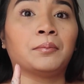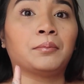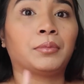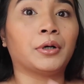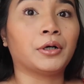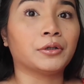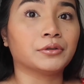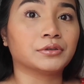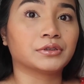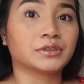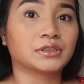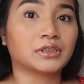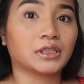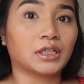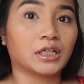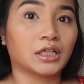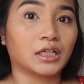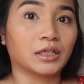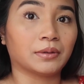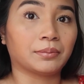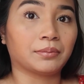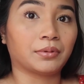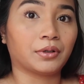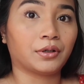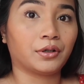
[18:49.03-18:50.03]
post
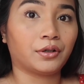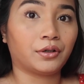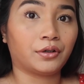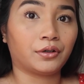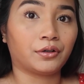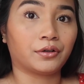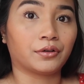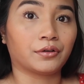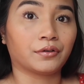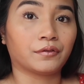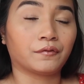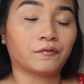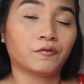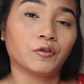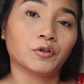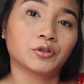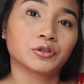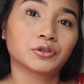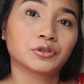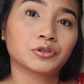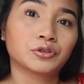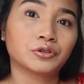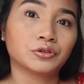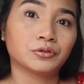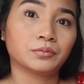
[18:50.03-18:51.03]
up her
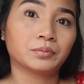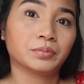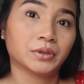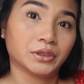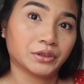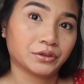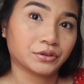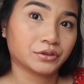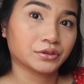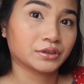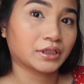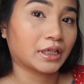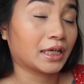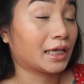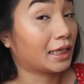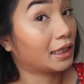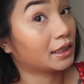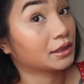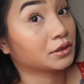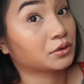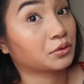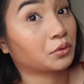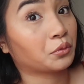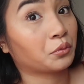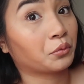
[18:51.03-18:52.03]
photo shoot pictures
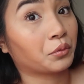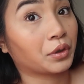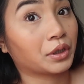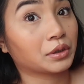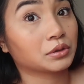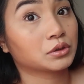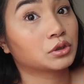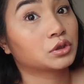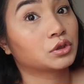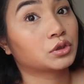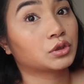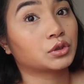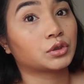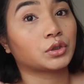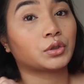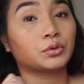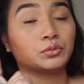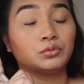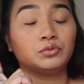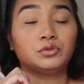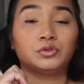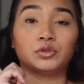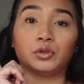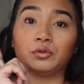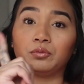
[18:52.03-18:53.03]
as well,
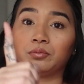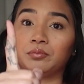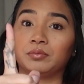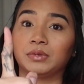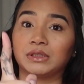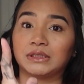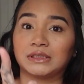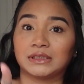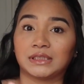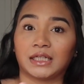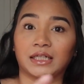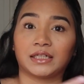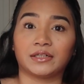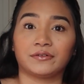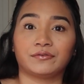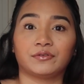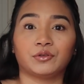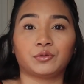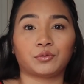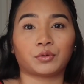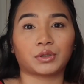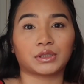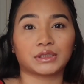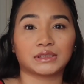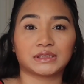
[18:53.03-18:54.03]
so don't miss that if
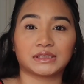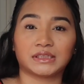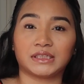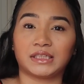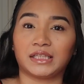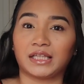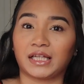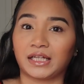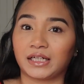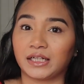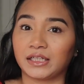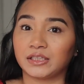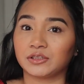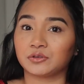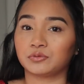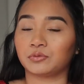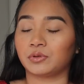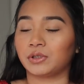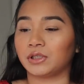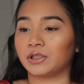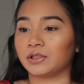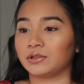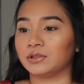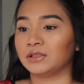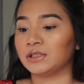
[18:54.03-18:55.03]
you want to see that as
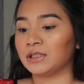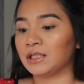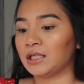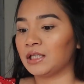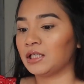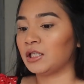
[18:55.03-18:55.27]
well.